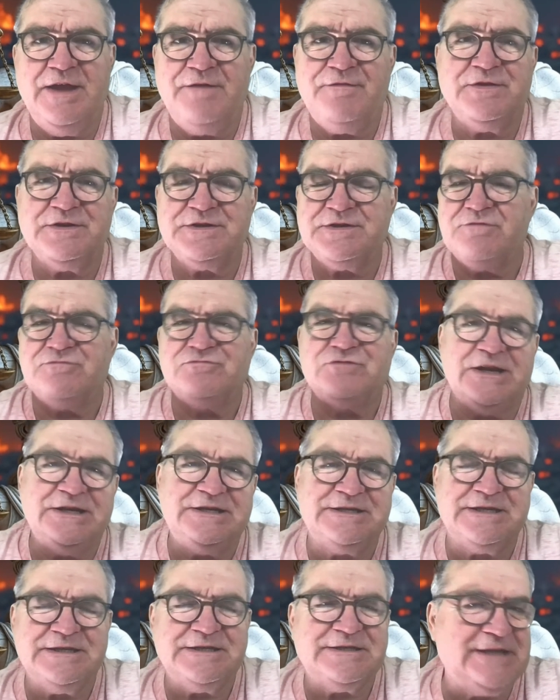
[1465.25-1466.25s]
If there's a
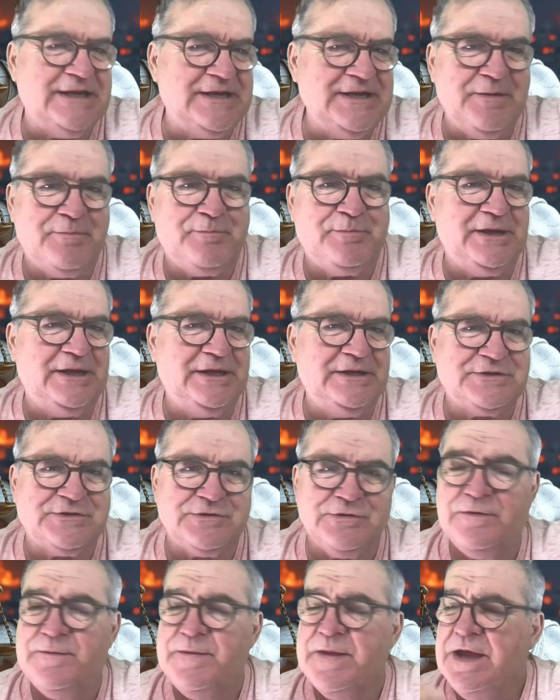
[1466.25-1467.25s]
racist in the police
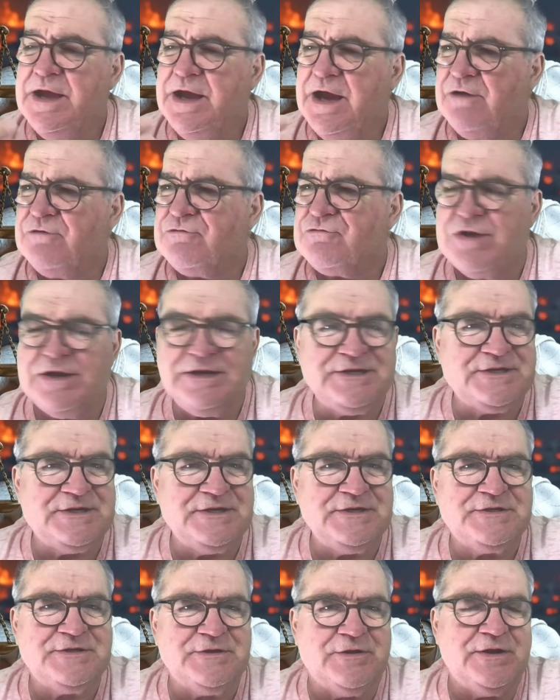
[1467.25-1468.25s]
or a
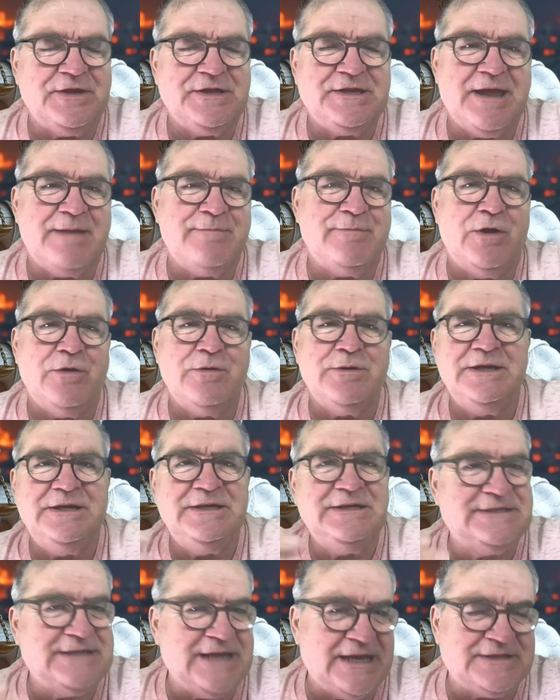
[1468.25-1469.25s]
racist on a demo and
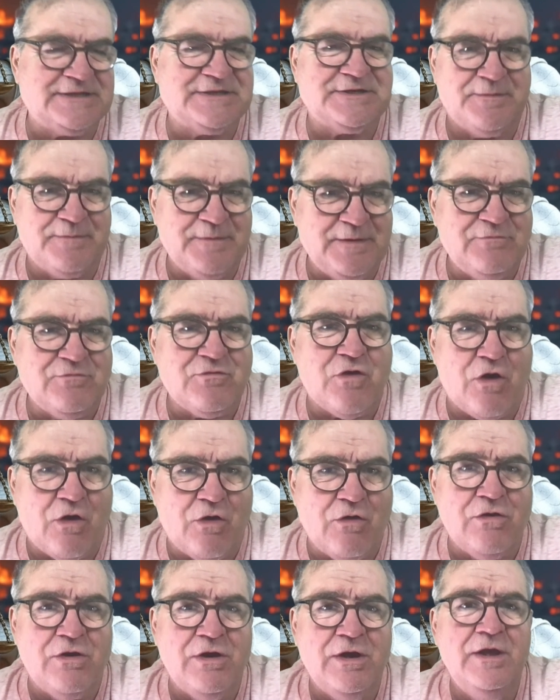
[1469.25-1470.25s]
he says something
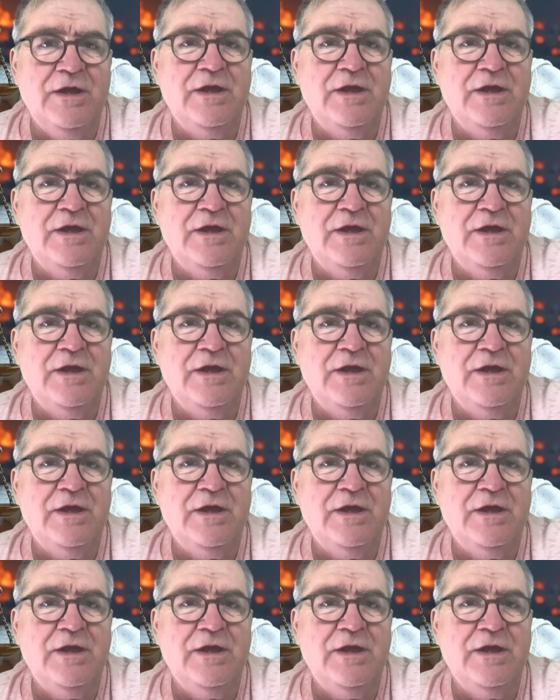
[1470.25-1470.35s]
wrong,